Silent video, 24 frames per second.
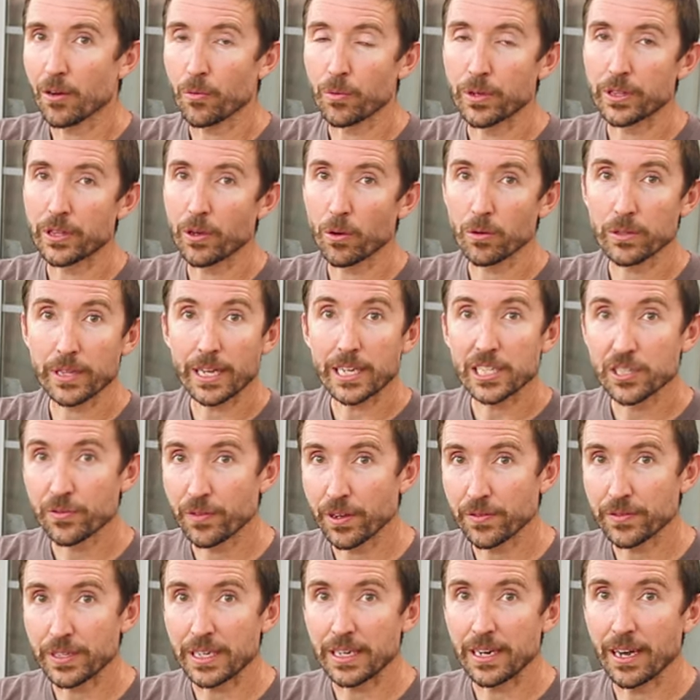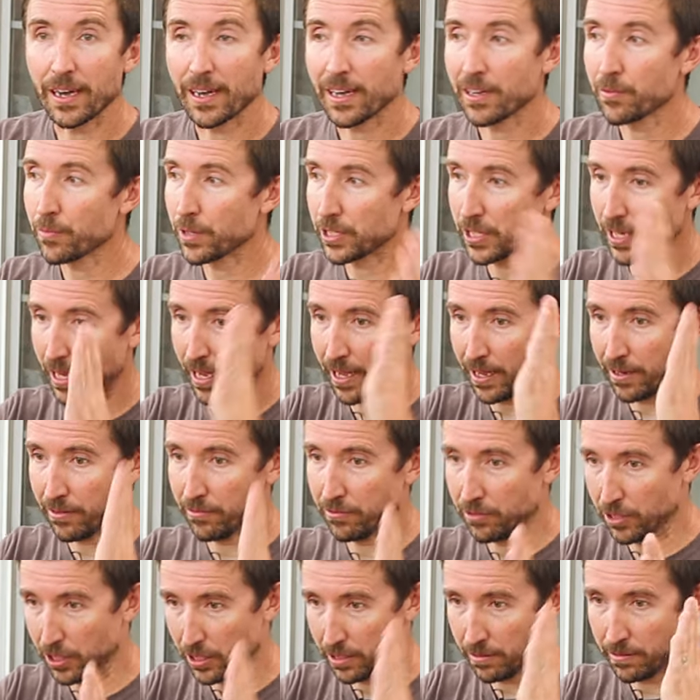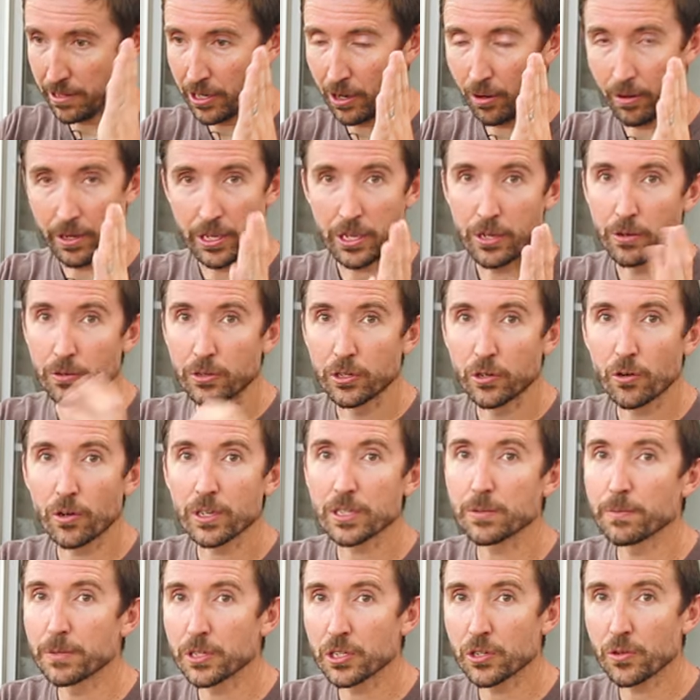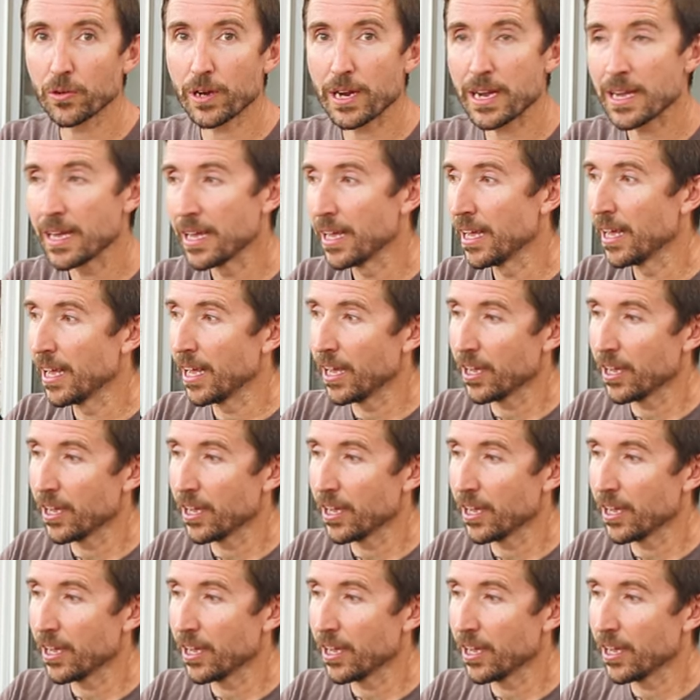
With the old H59, which had just, you know, a huge Christmas tree,